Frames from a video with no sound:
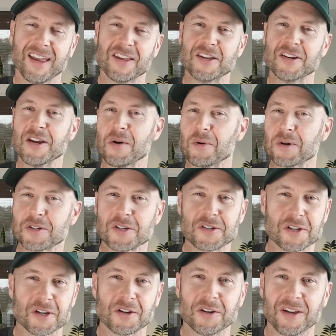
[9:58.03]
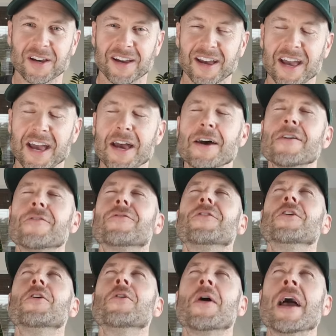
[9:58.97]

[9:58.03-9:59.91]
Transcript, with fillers: You know what to do. If you